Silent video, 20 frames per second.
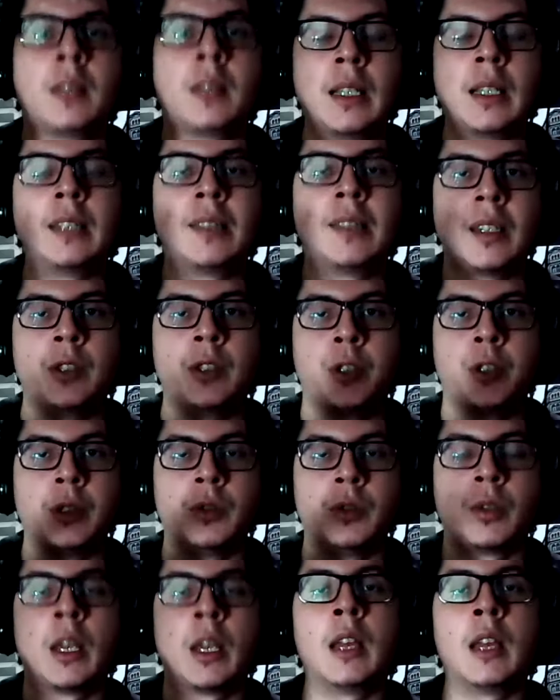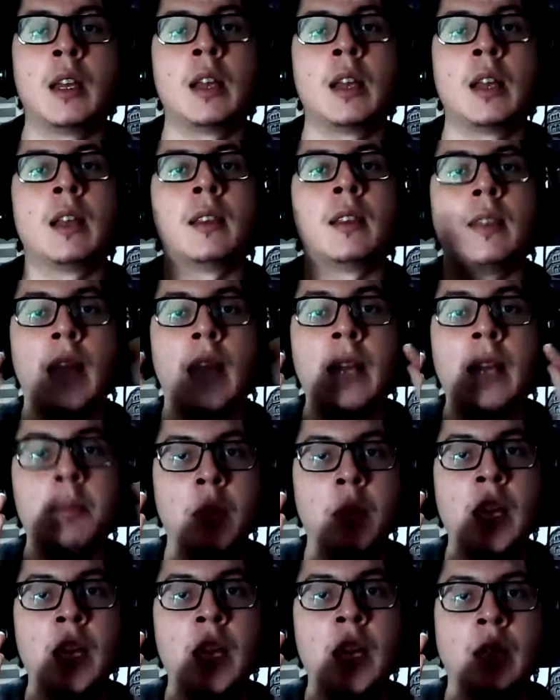these issues. That
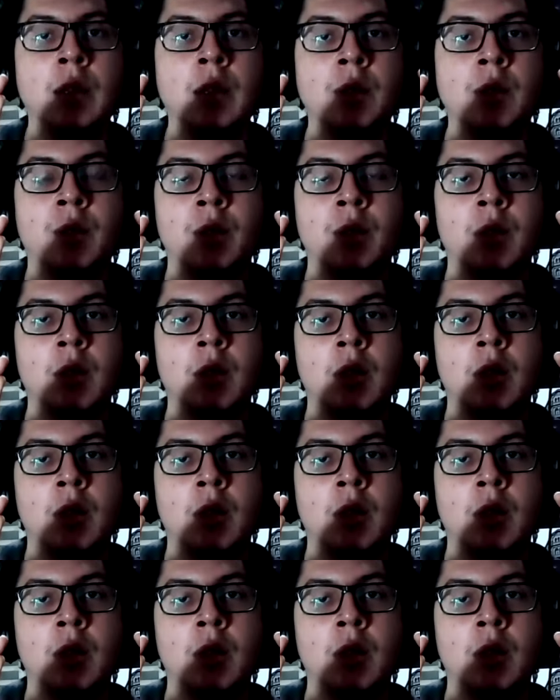means